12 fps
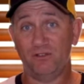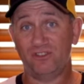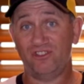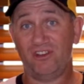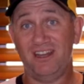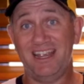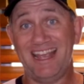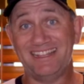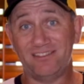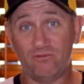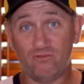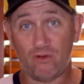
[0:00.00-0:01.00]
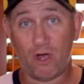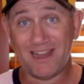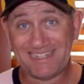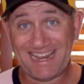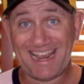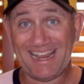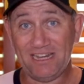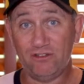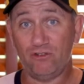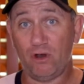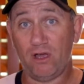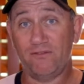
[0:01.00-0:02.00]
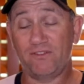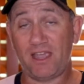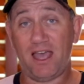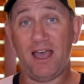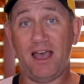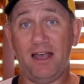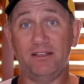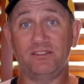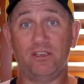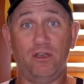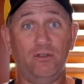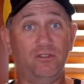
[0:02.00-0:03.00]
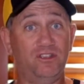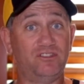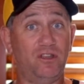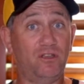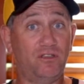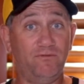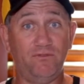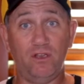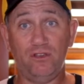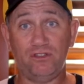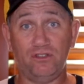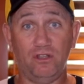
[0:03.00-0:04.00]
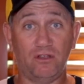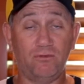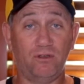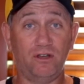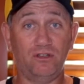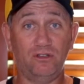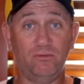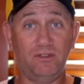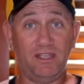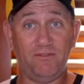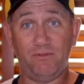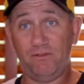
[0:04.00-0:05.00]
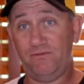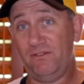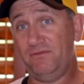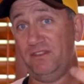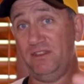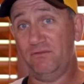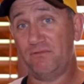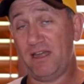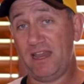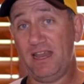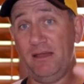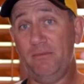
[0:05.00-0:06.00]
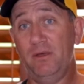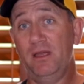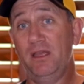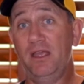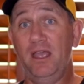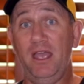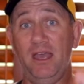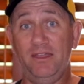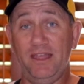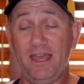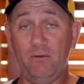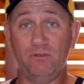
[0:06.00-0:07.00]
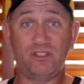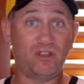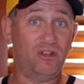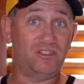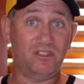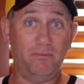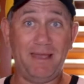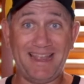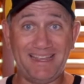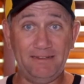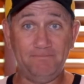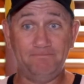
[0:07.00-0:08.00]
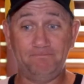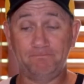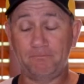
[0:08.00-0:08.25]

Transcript: to Australia as a right-hand drive car. So there's no conversion like we got to do with the F-150, the Ram, and that, which costs a packet.